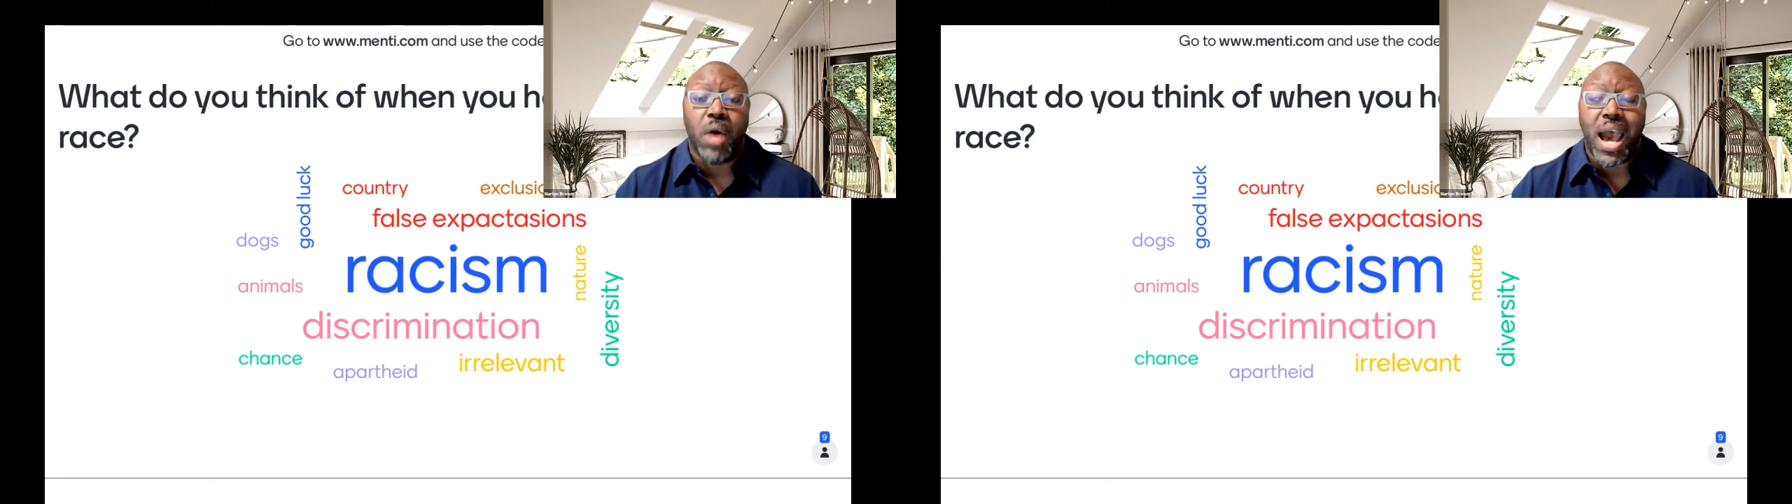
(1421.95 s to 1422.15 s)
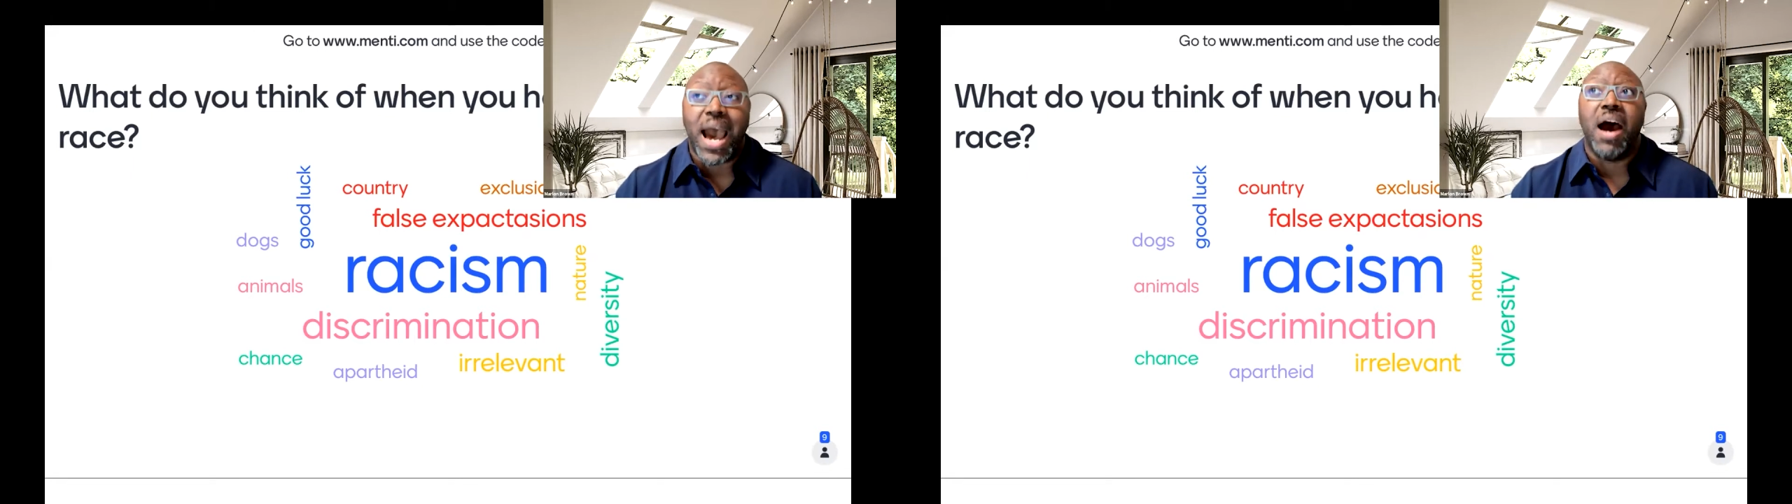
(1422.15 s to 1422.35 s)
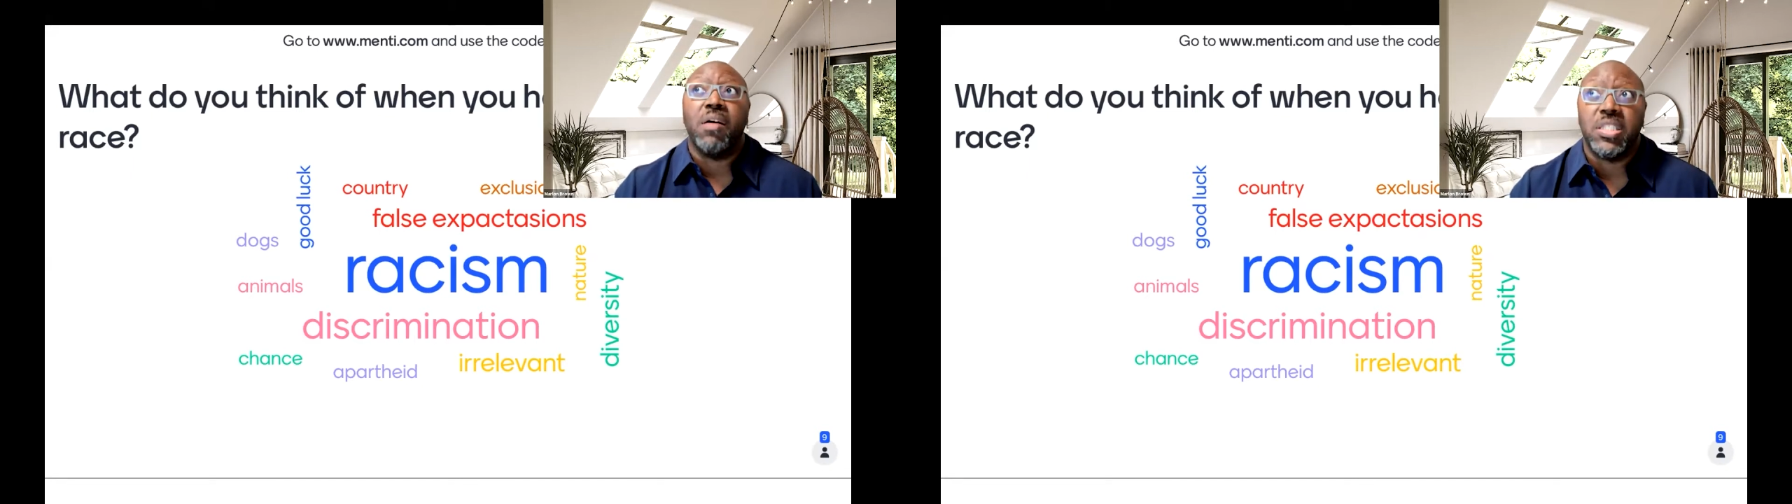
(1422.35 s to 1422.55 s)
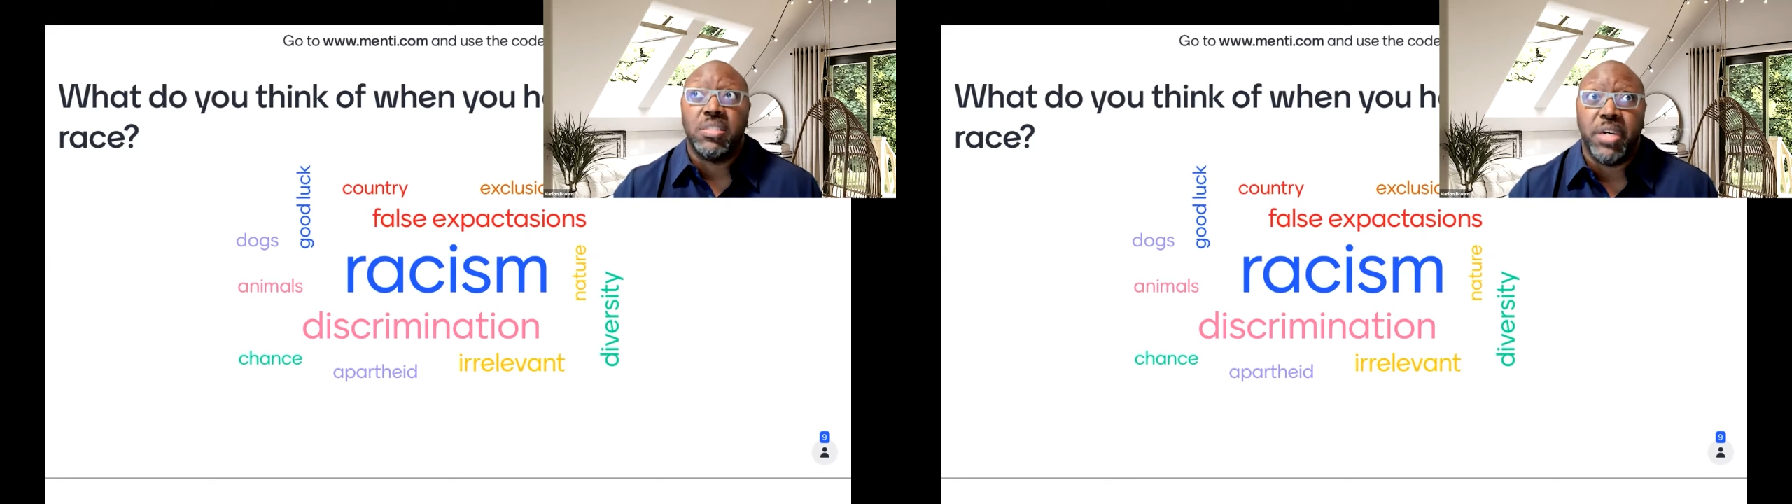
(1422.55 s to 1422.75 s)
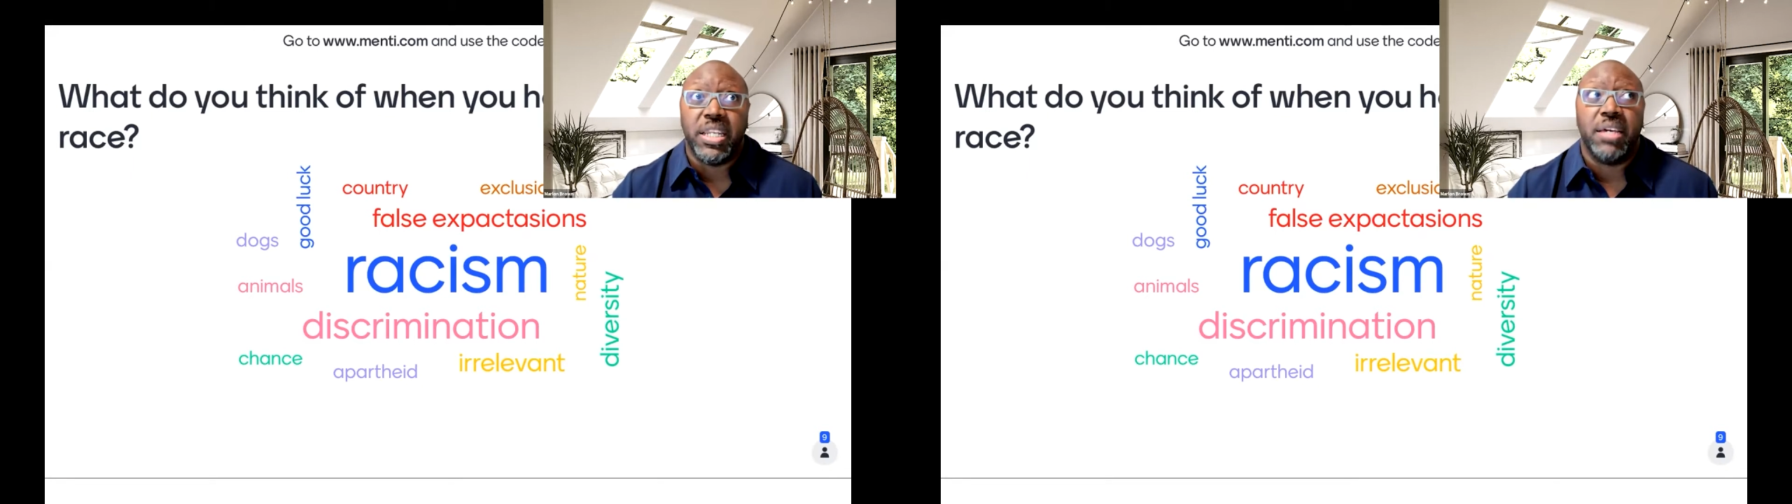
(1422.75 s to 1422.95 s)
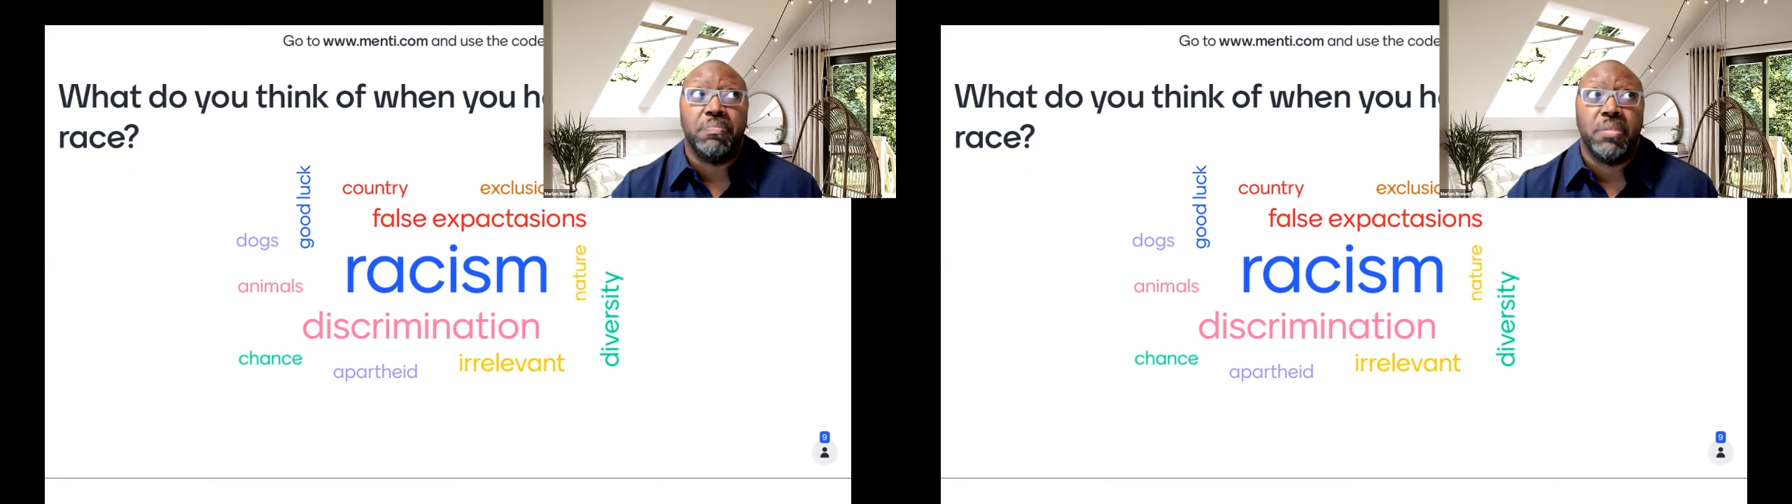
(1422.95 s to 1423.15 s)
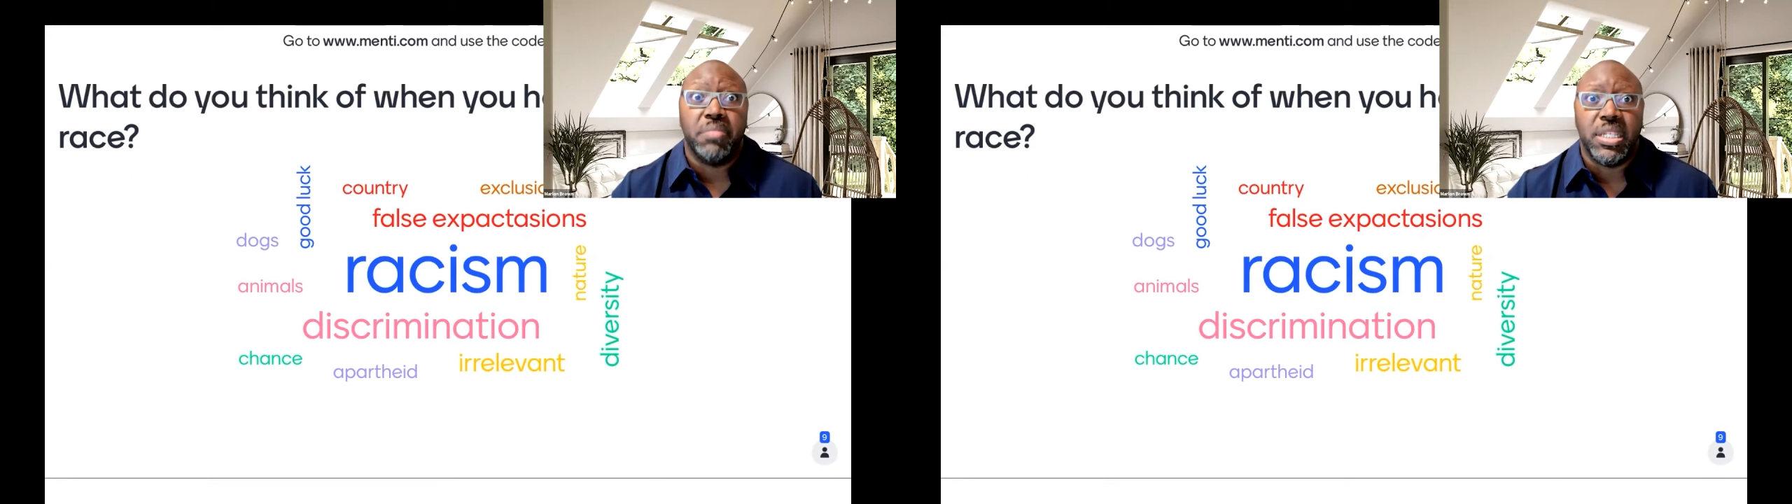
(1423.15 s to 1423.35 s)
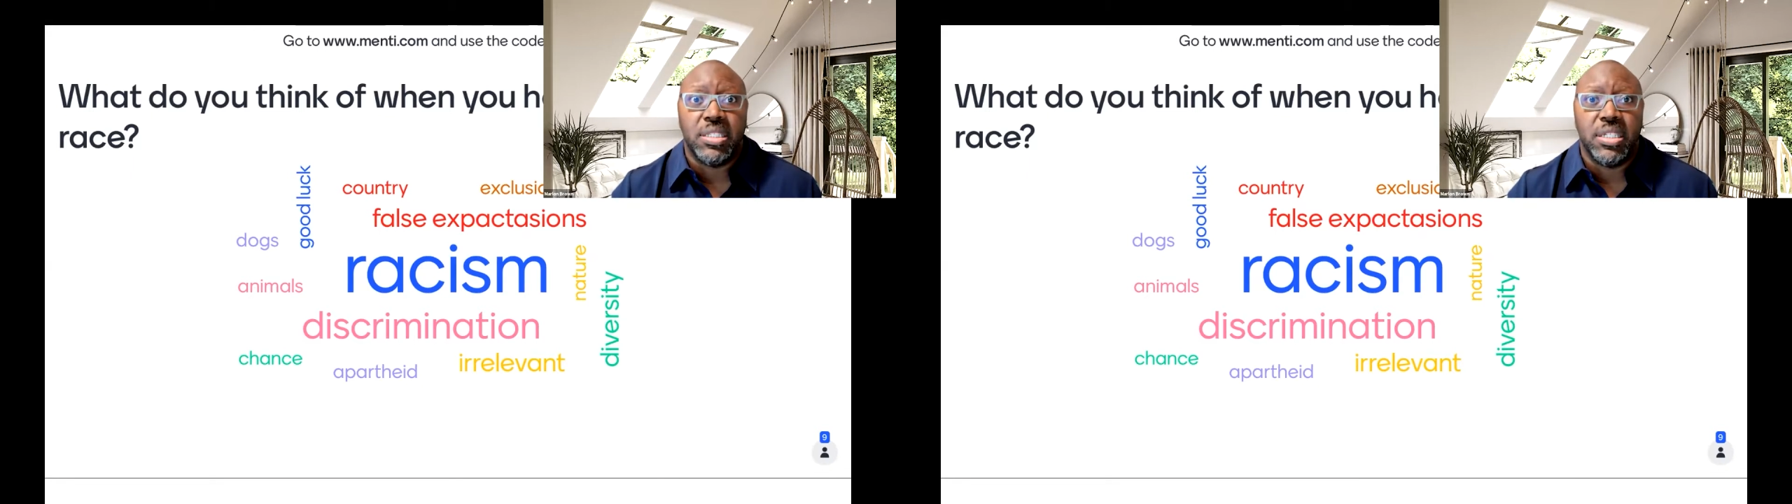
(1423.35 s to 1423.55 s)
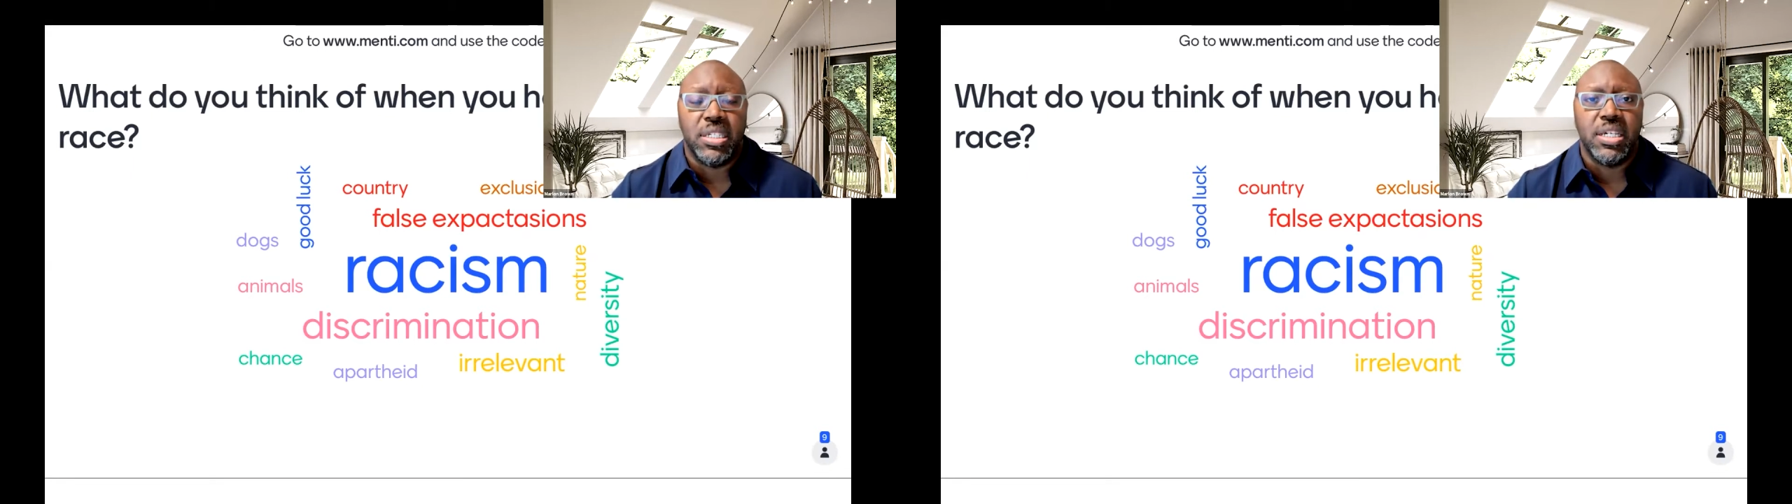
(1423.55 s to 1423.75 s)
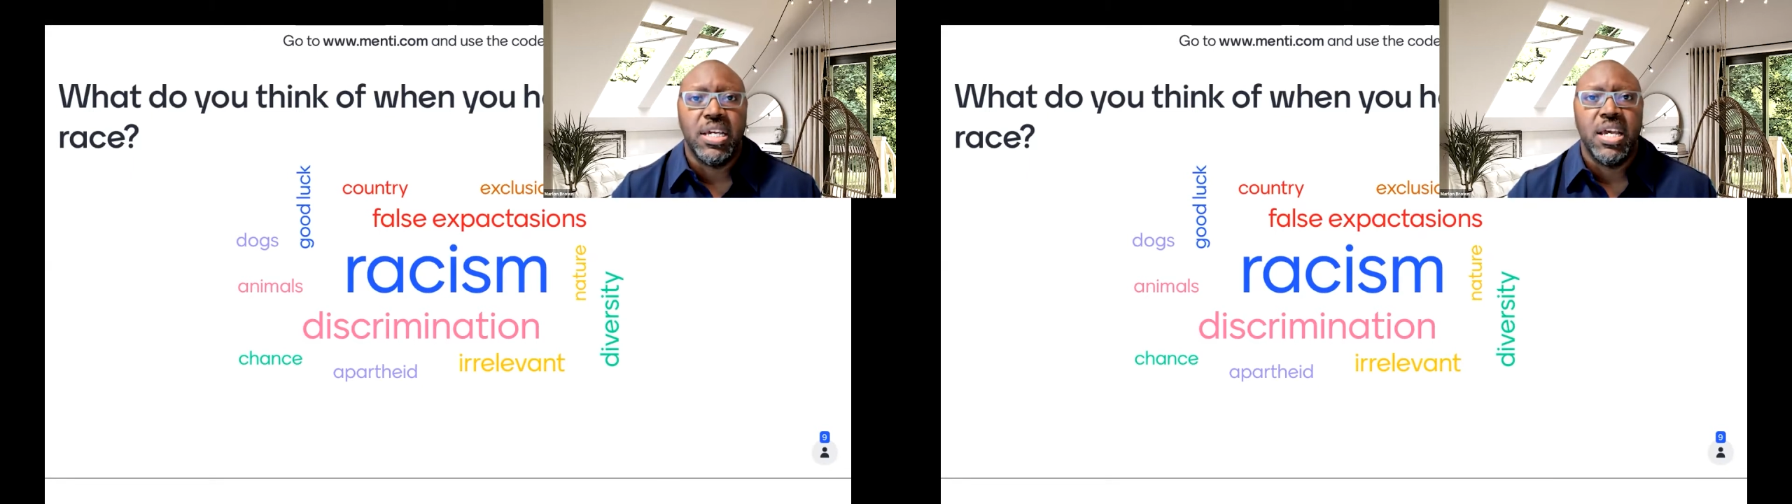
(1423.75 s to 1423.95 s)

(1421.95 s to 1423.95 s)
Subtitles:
How it's been implemented